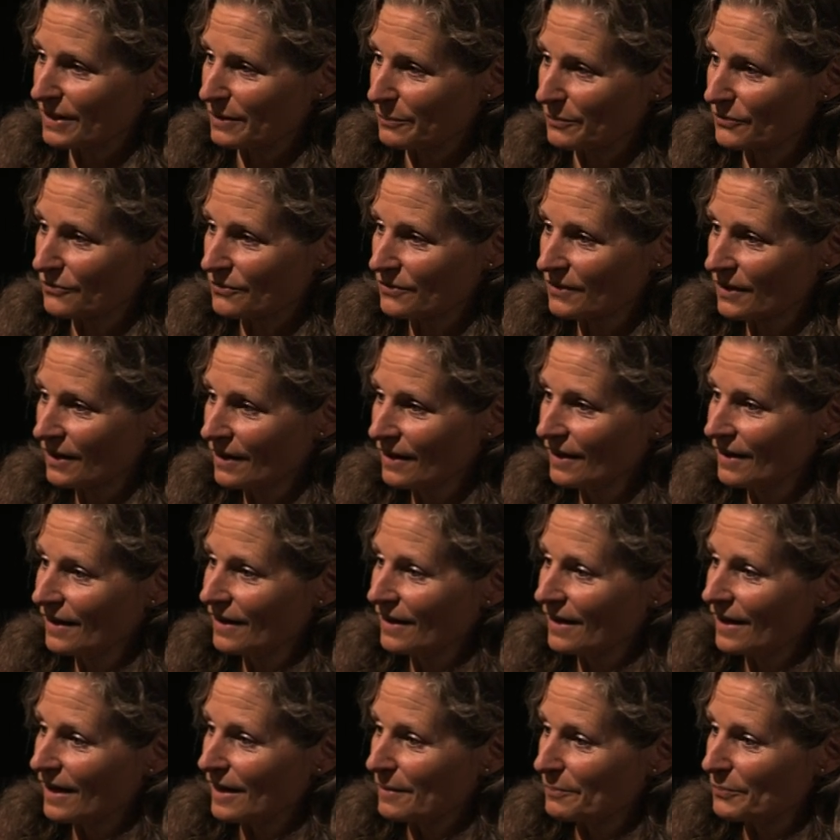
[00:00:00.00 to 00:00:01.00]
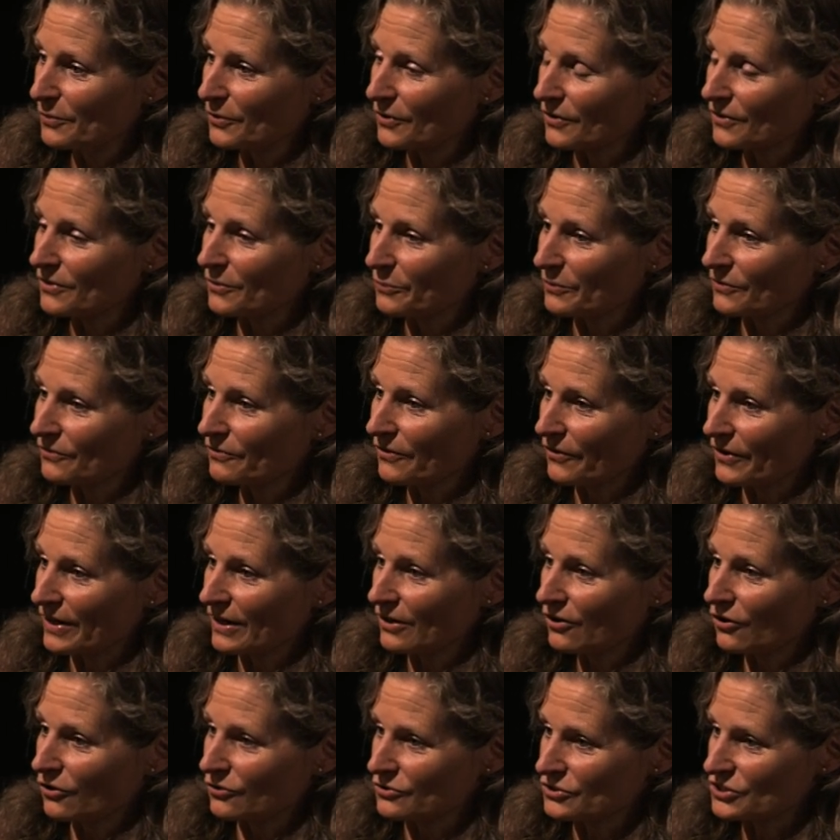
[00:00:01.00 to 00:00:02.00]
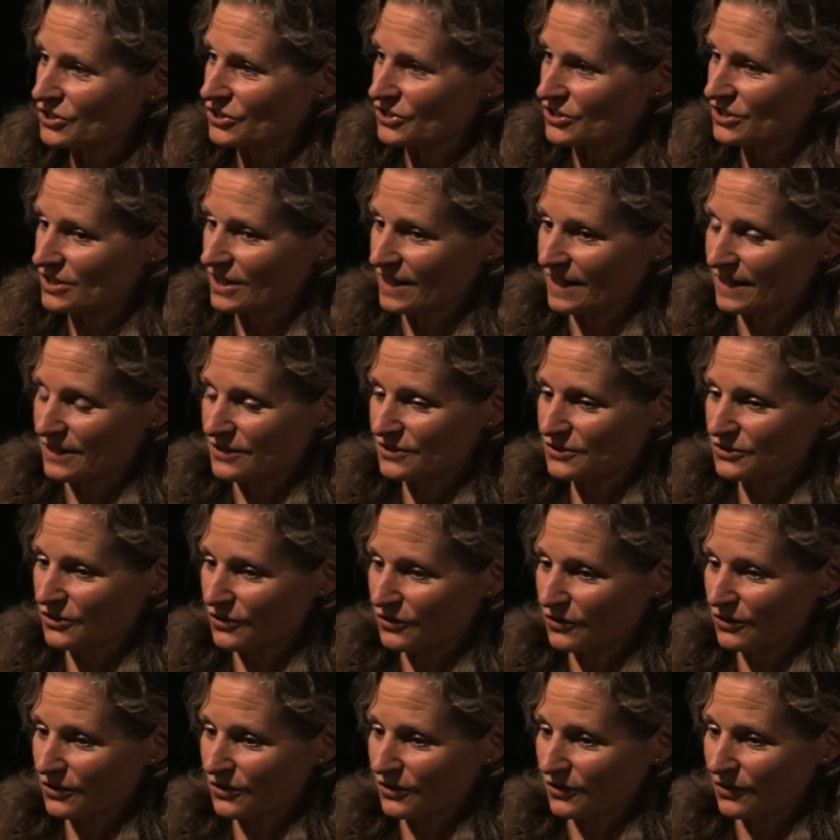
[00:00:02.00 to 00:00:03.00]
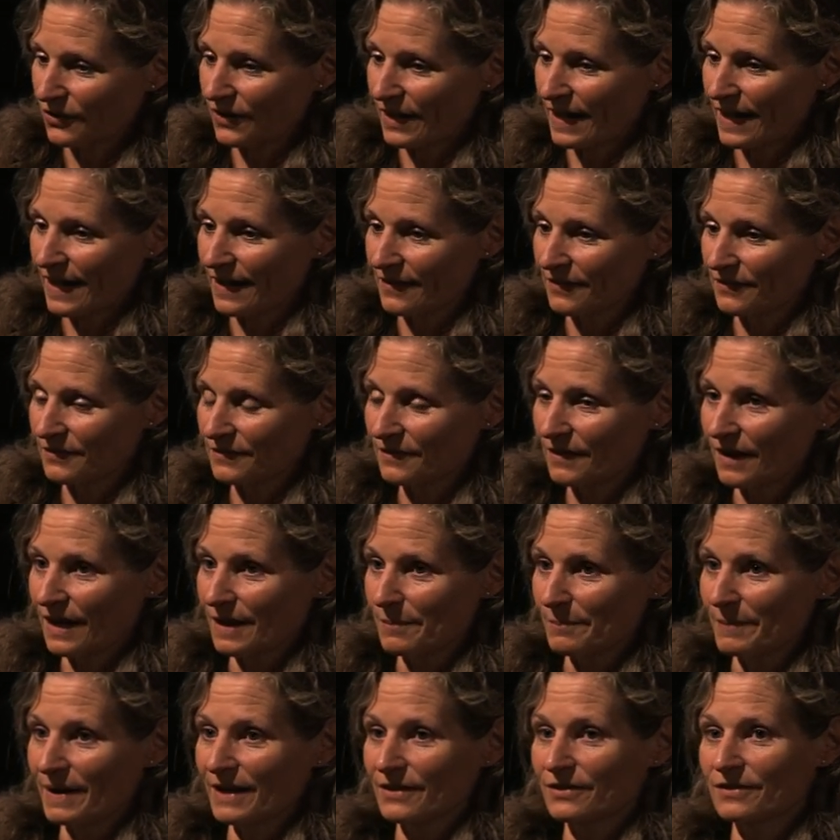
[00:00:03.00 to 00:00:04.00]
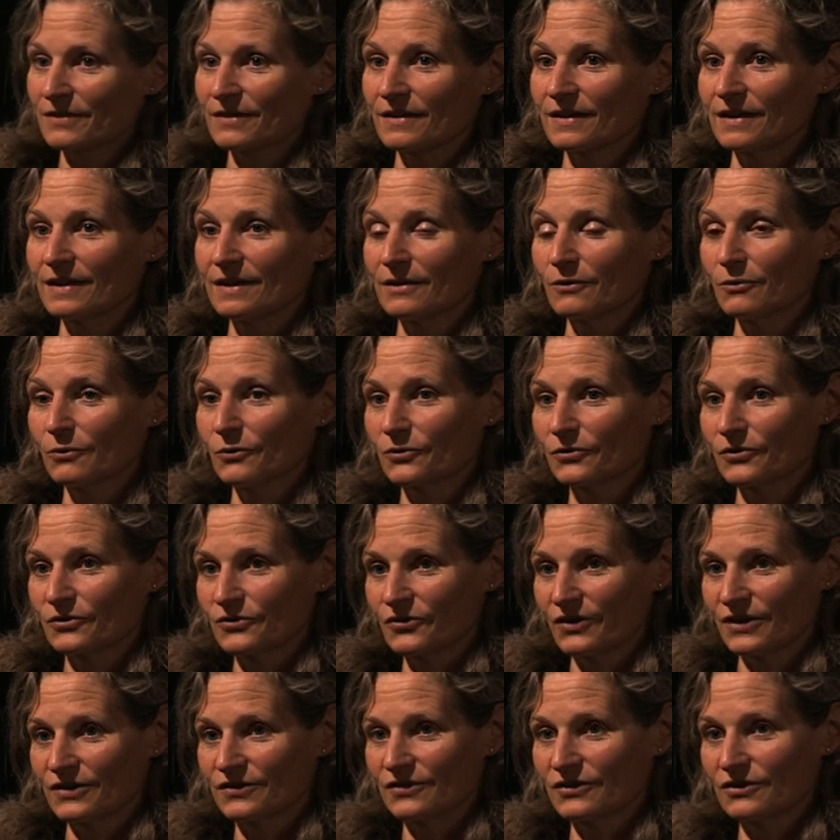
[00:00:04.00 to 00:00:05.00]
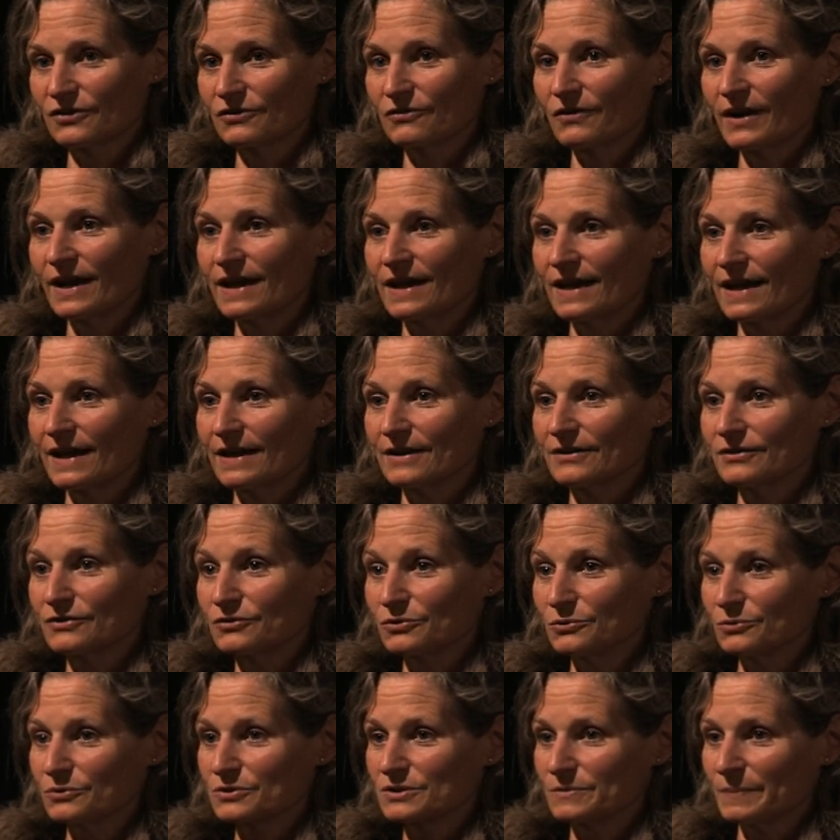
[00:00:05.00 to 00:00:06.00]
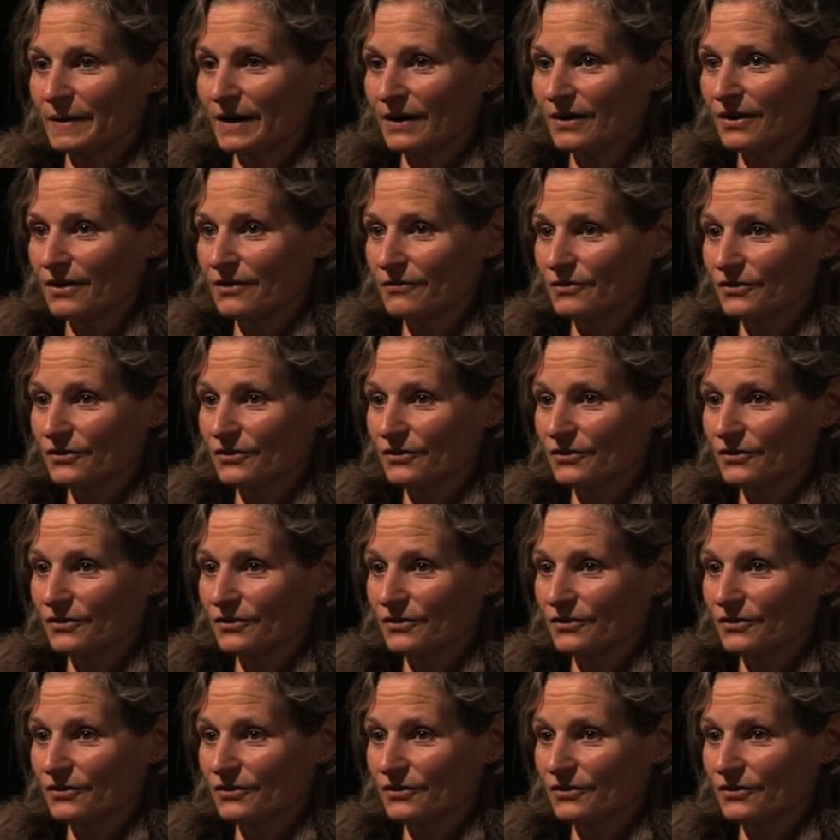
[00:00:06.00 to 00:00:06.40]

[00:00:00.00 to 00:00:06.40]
It was a book that was very consciously historical and I met the author Tracy Chevalier and talked about her